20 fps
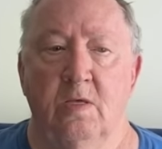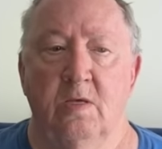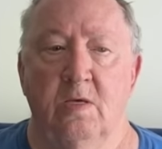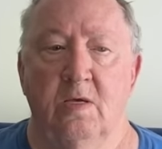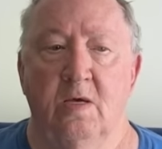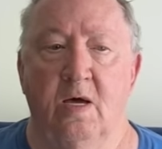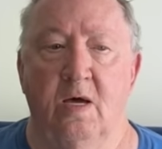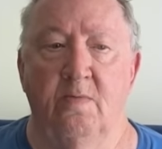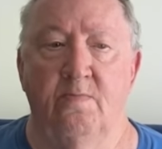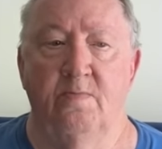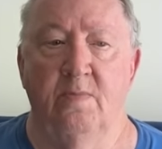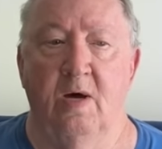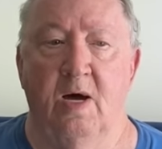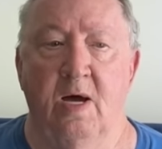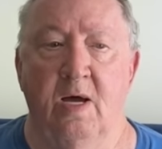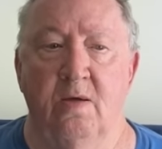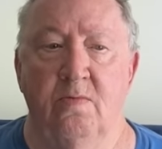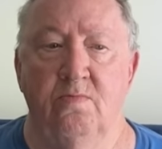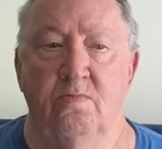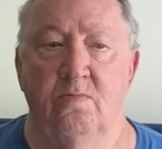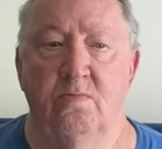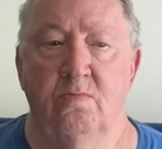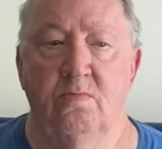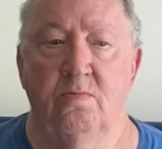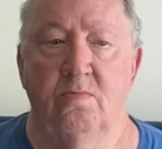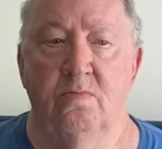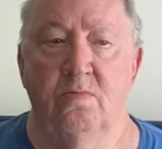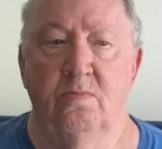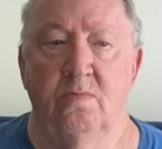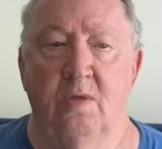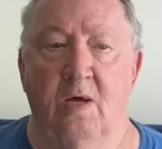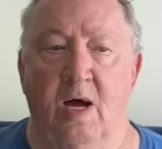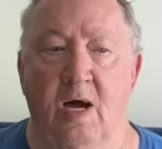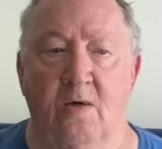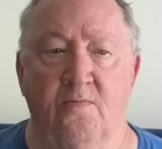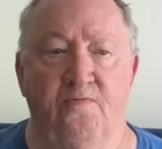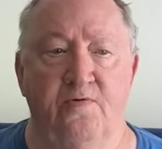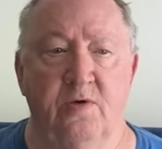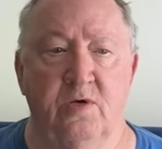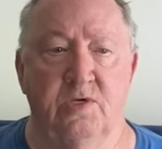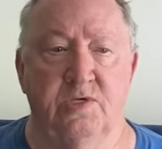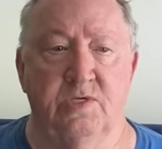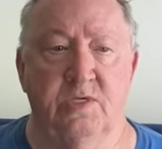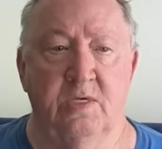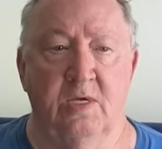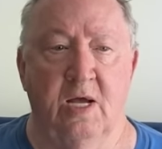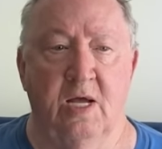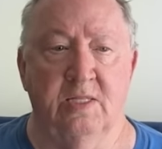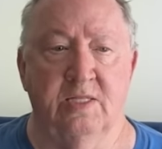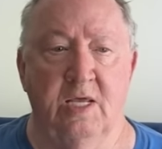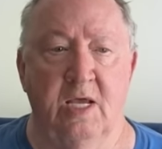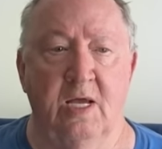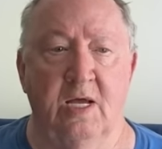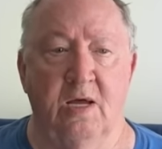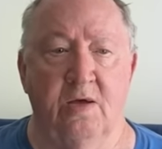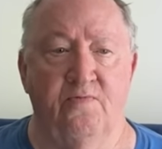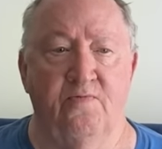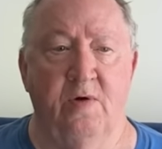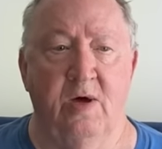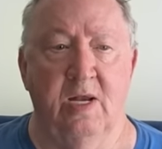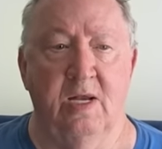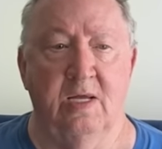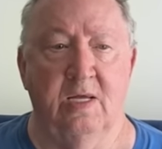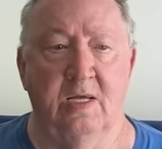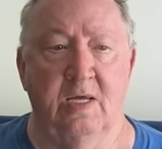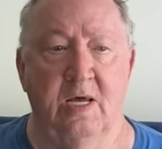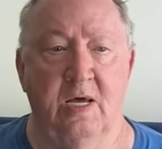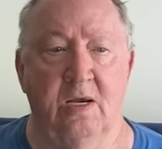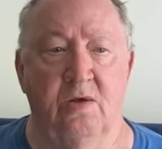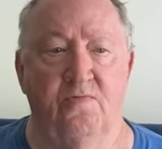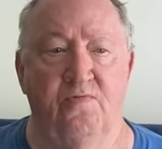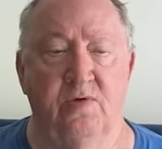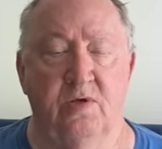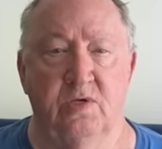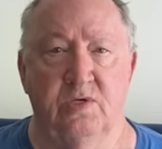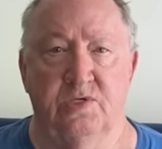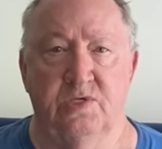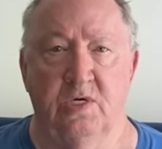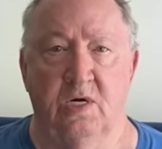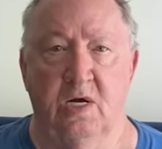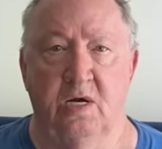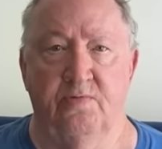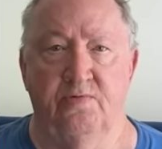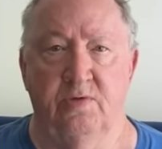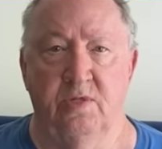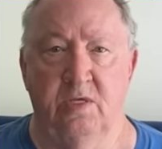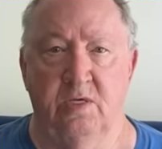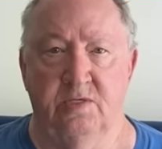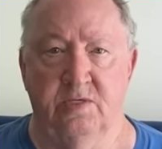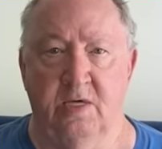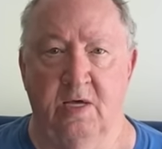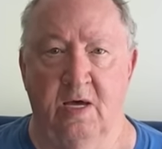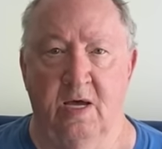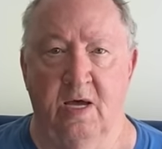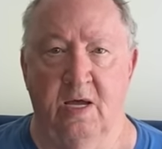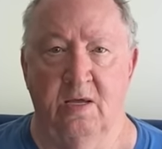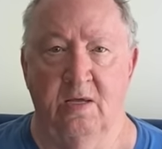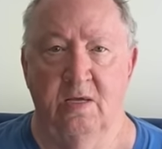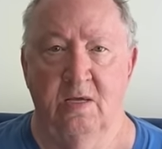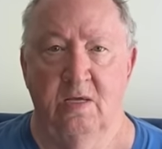I kind of felt sorry for this guy.